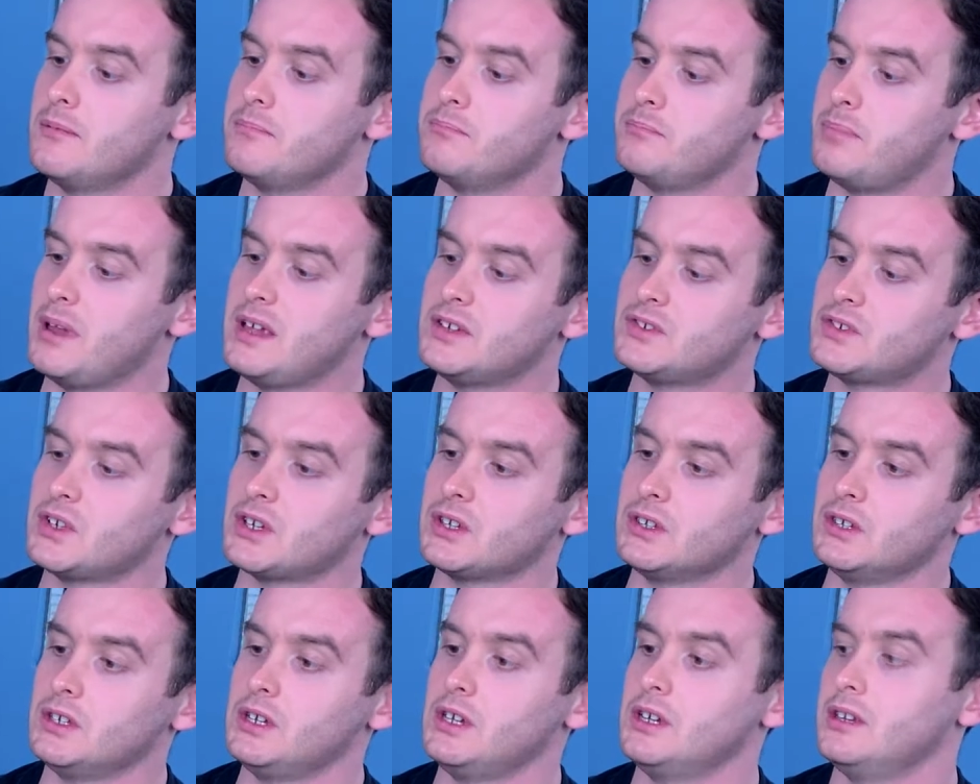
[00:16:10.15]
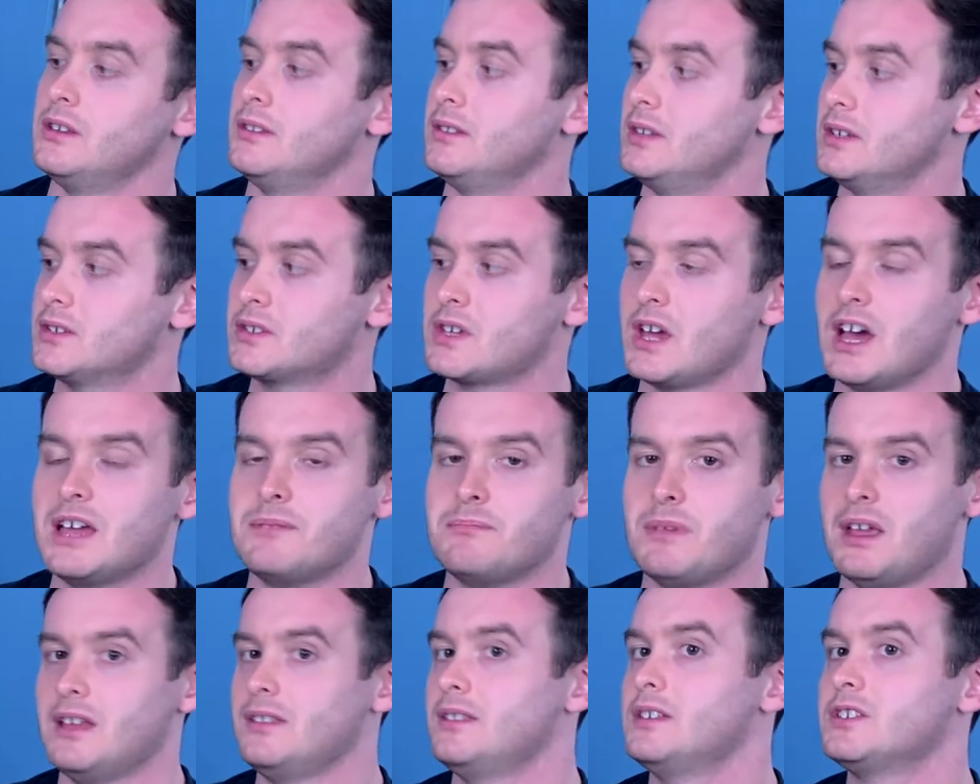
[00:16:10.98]
Basically, this guy
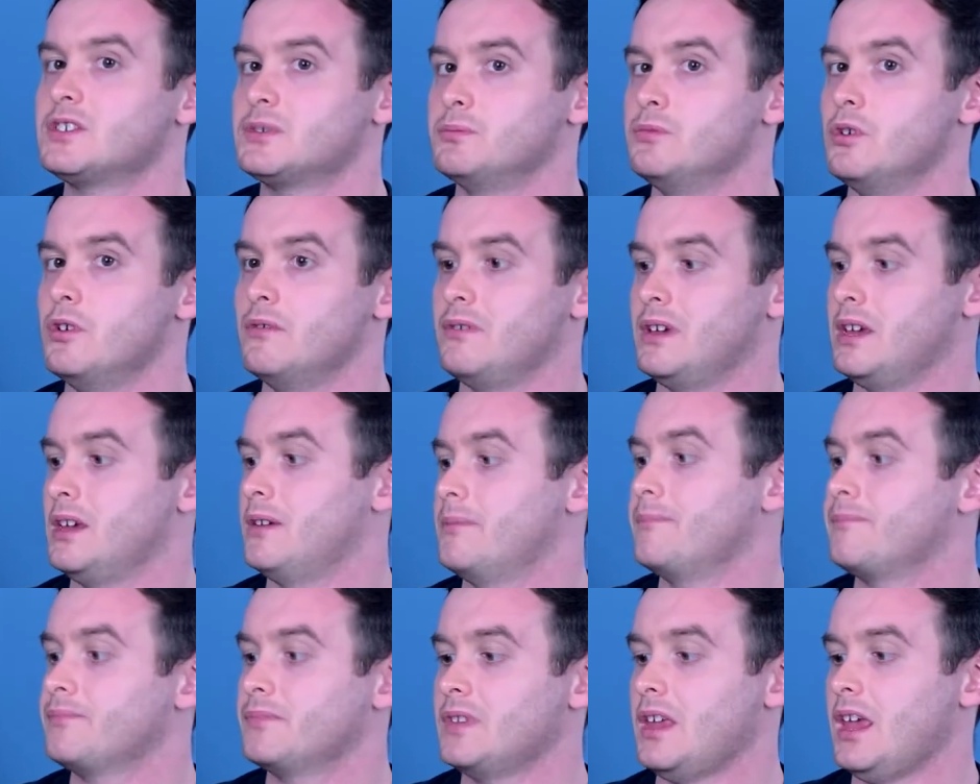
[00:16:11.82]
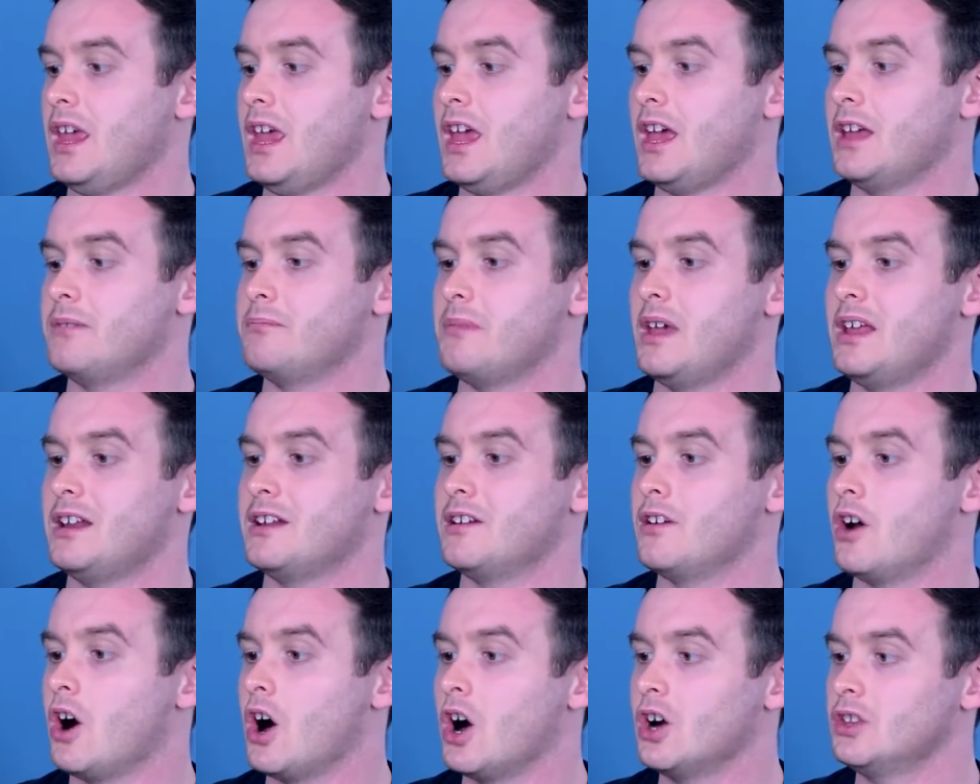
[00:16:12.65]
made this movie and made
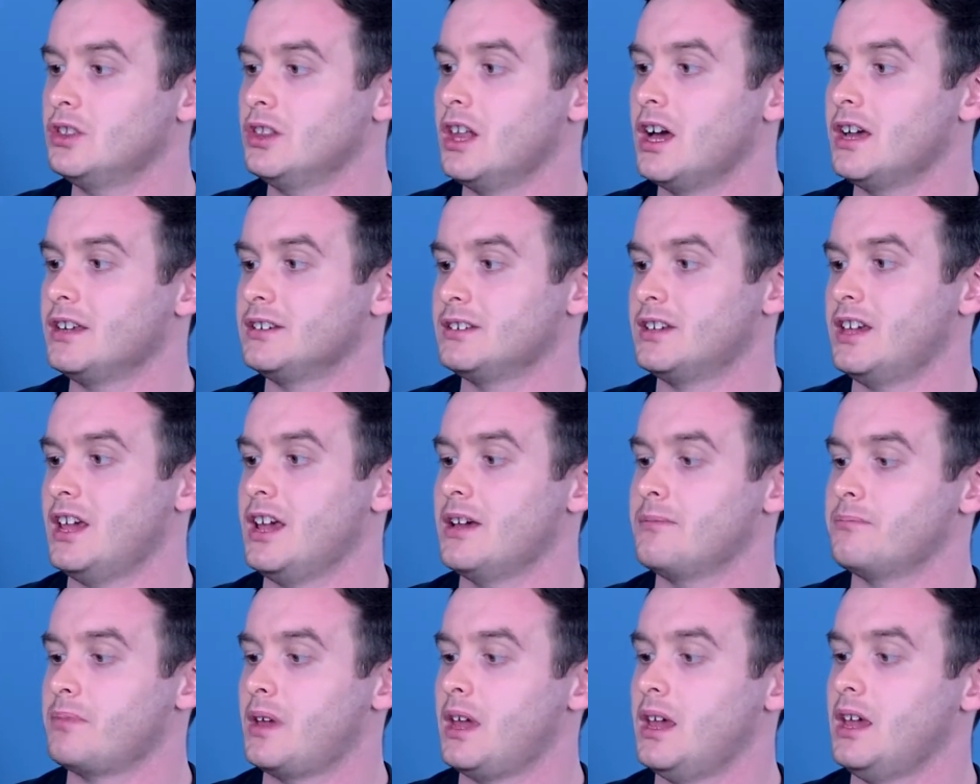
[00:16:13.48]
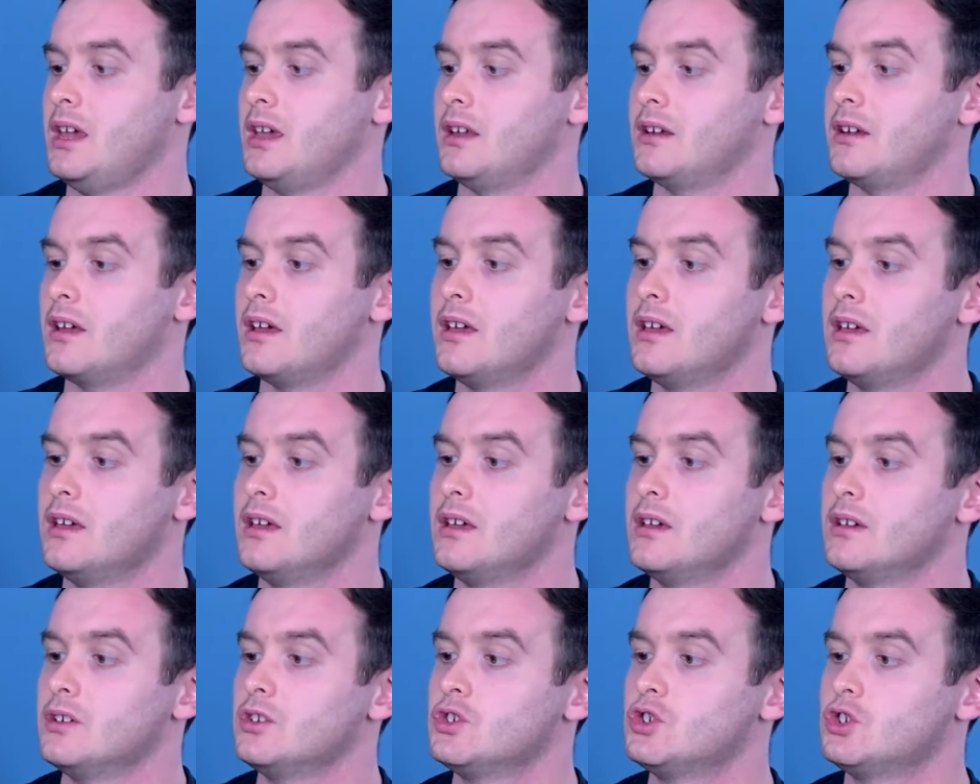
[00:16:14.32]
an online campaign
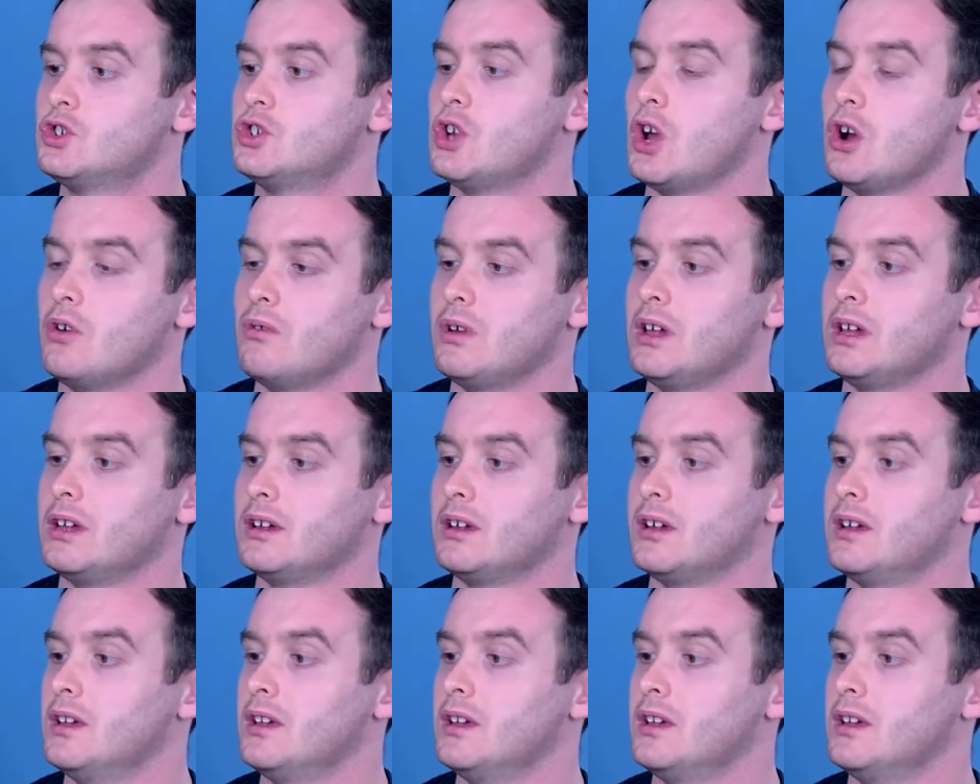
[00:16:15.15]
showing